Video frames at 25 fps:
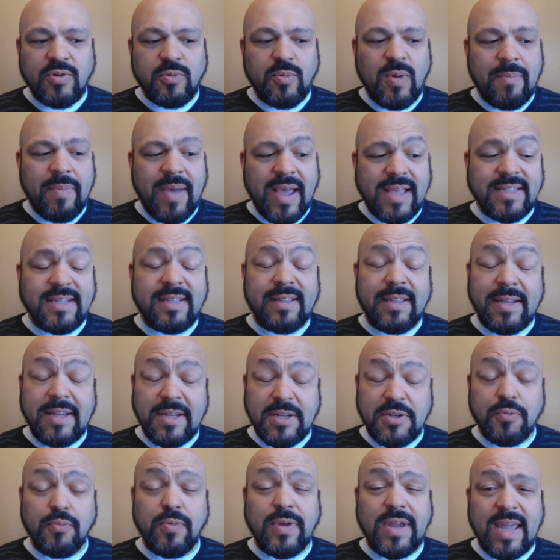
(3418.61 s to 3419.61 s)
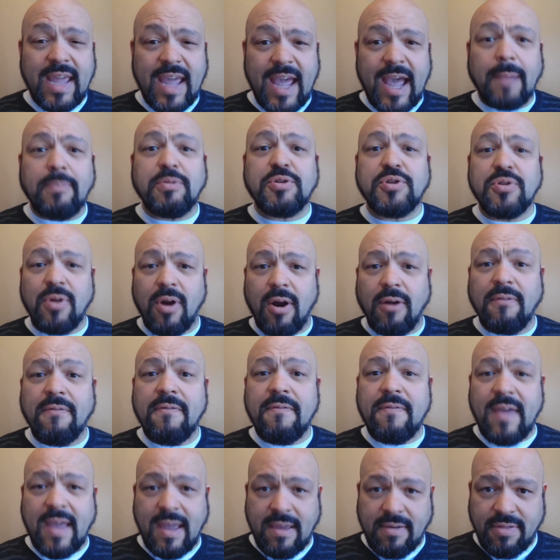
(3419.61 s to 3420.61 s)
We basically need to recapture our
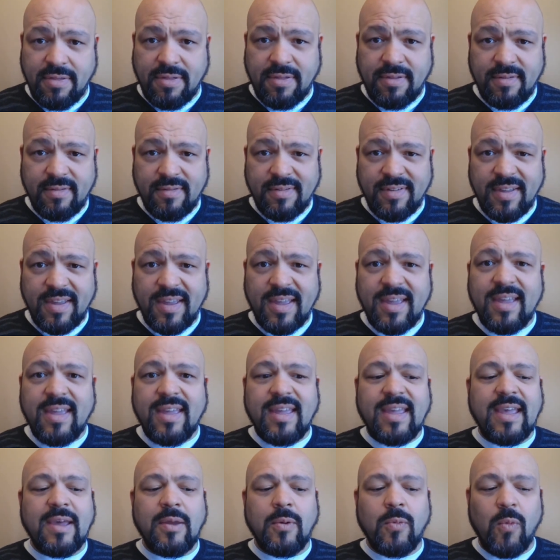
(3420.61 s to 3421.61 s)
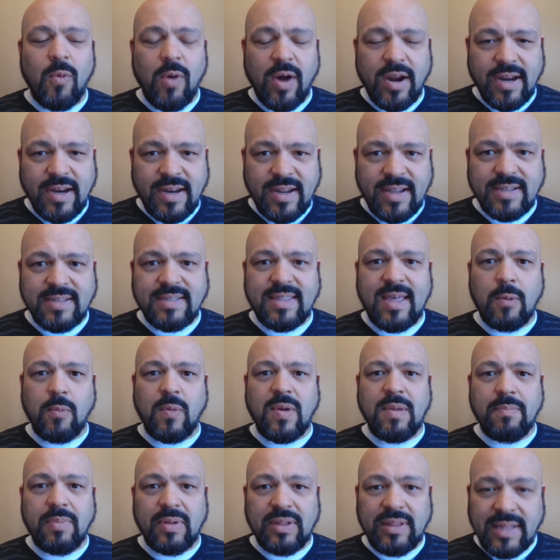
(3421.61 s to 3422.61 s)
faith in what it is that
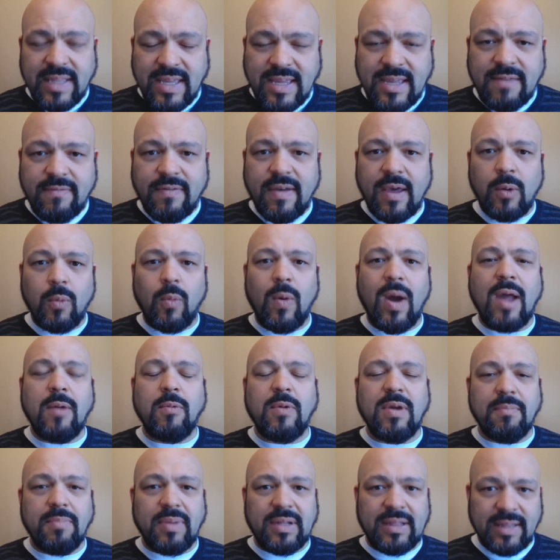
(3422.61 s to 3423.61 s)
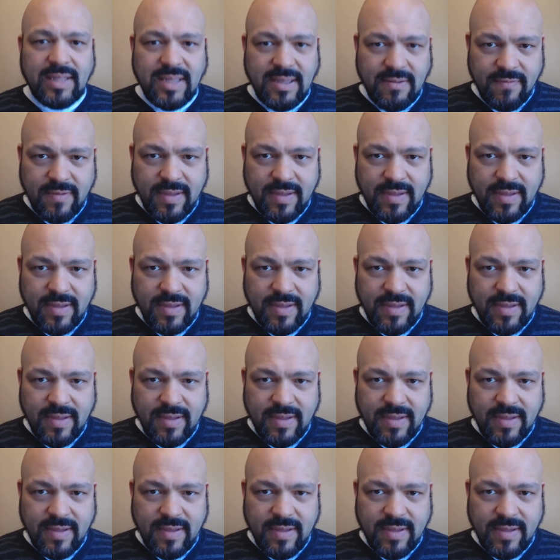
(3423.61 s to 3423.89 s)
we believe and why we believe